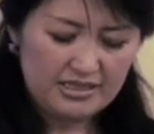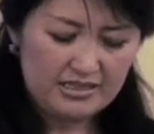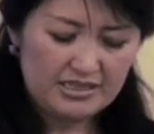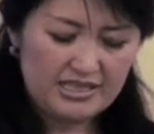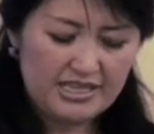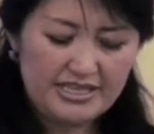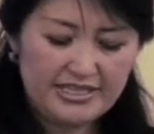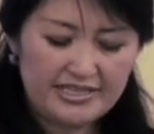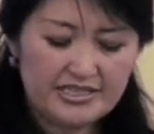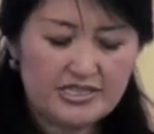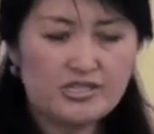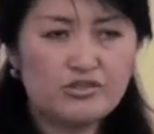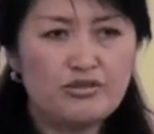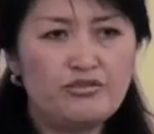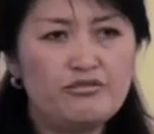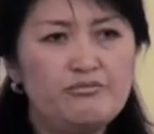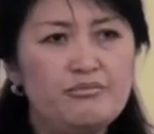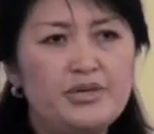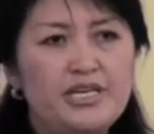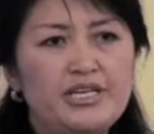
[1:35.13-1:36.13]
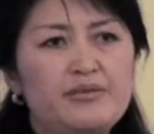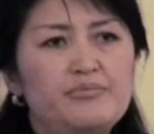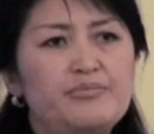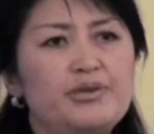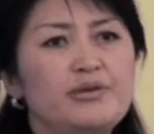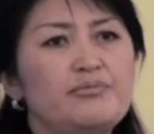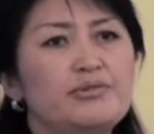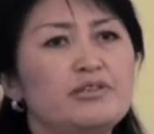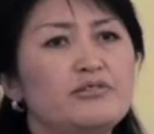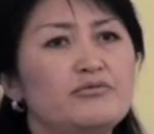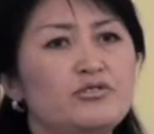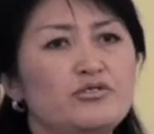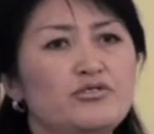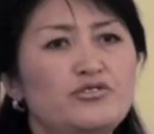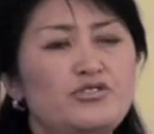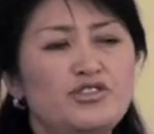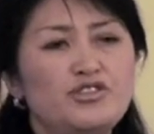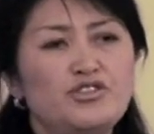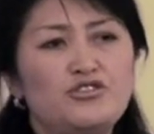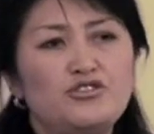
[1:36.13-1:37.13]
Careers of many people were
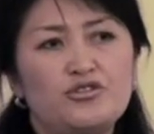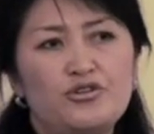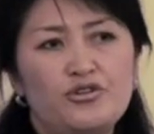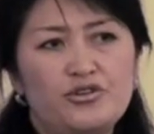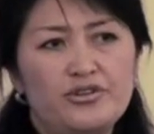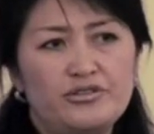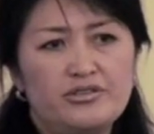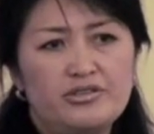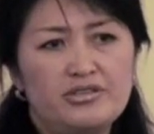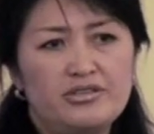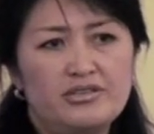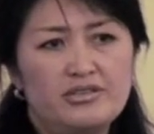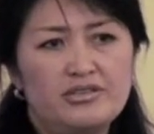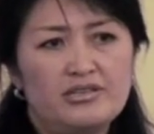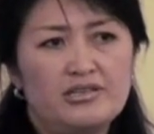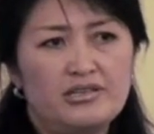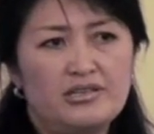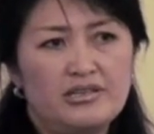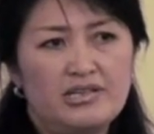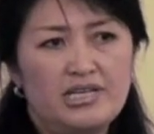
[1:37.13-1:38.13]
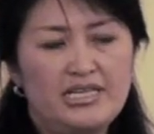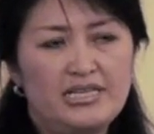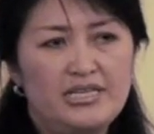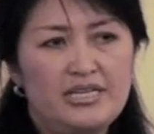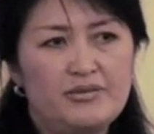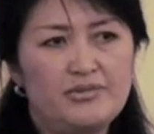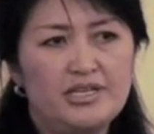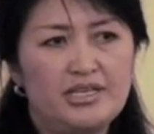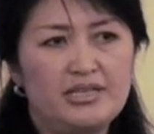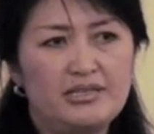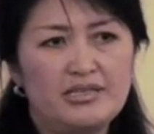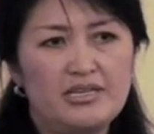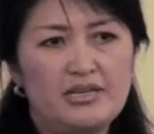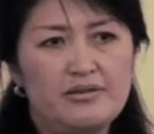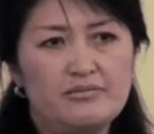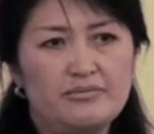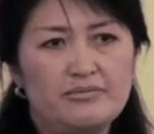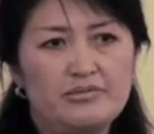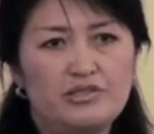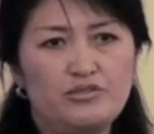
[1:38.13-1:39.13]
destroyed, condemning
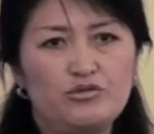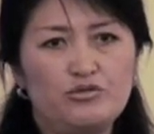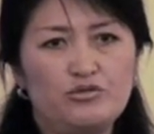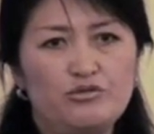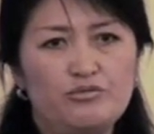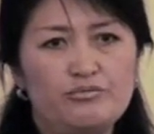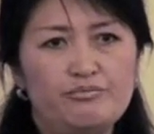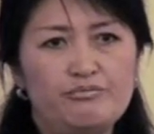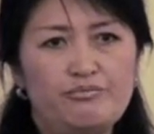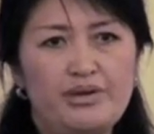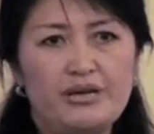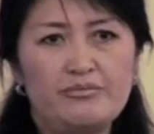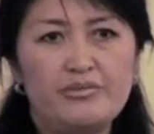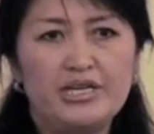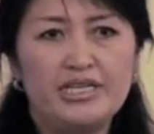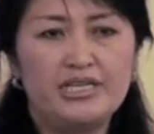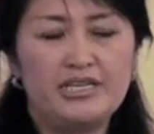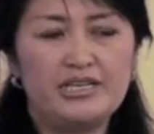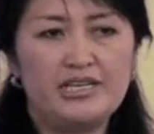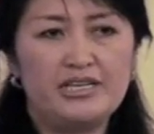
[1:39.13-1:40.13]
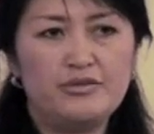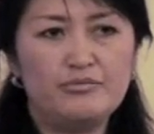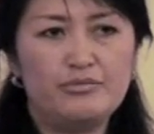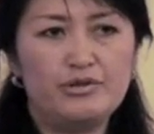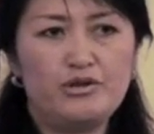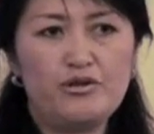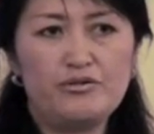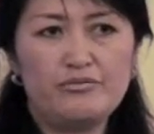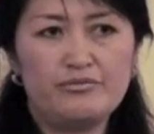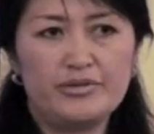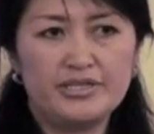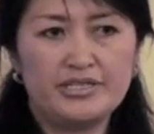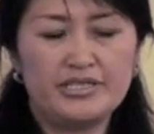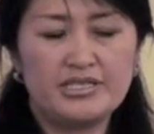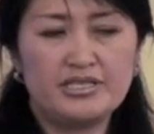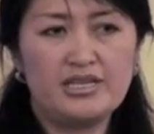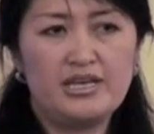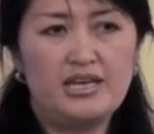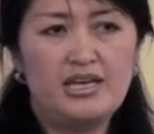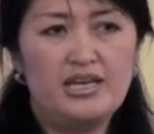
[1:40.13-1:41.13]
them to permanent
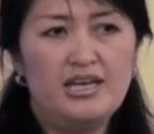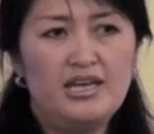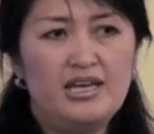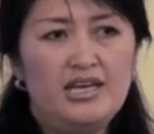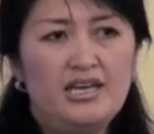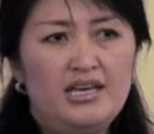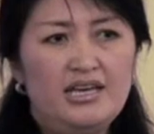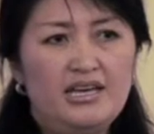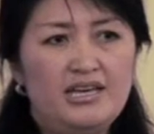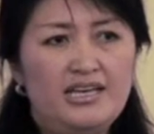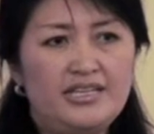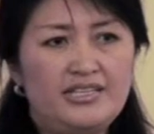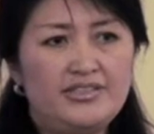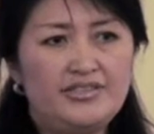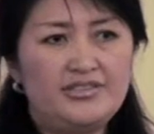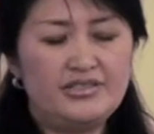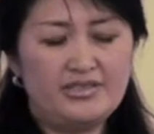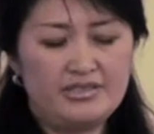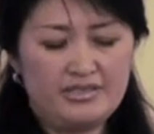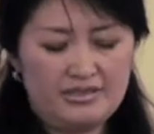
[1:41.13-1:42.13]
unemployment, and